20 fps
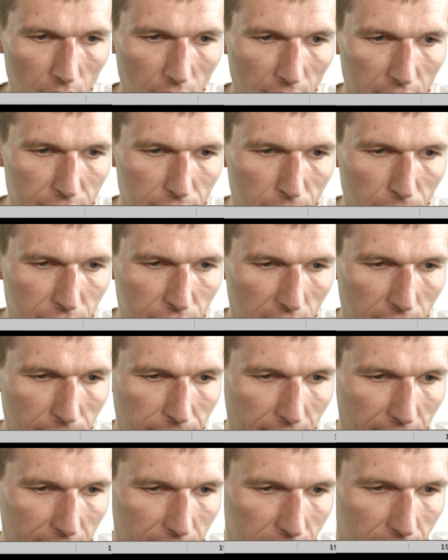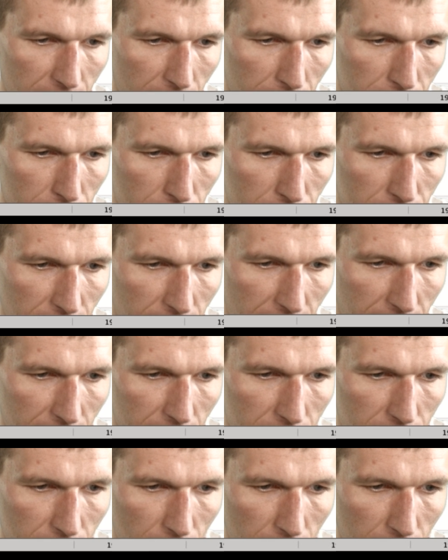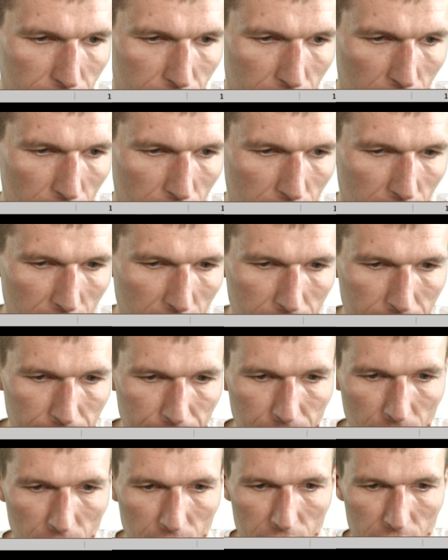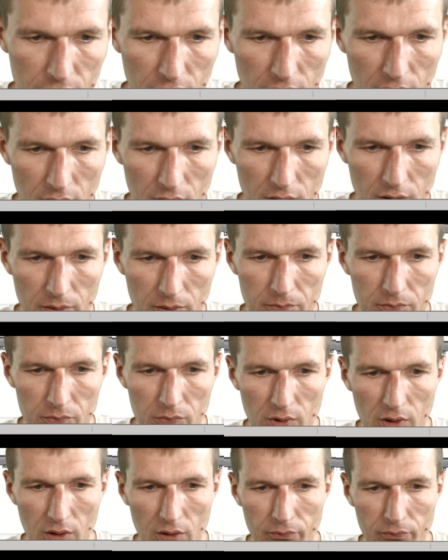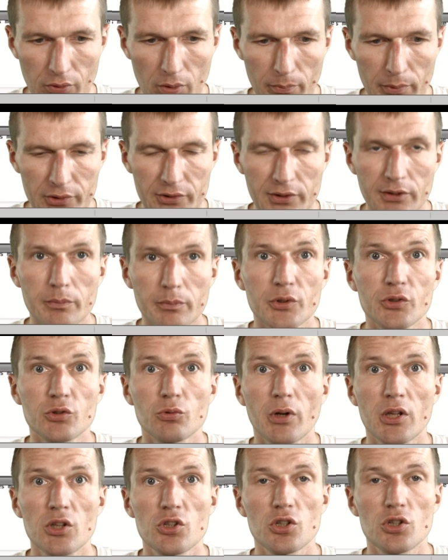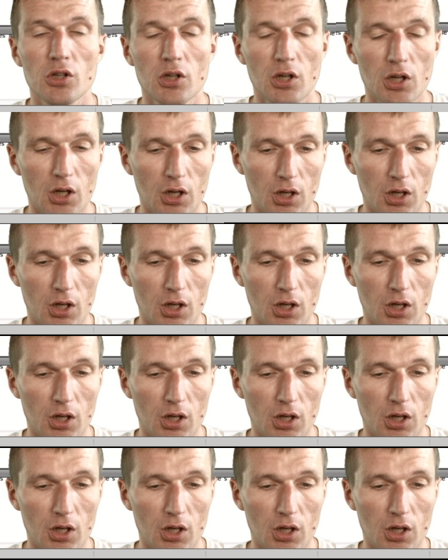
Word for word: let's look at the file, how it looks like. So if we go here, you see um, the format is a little bit strange.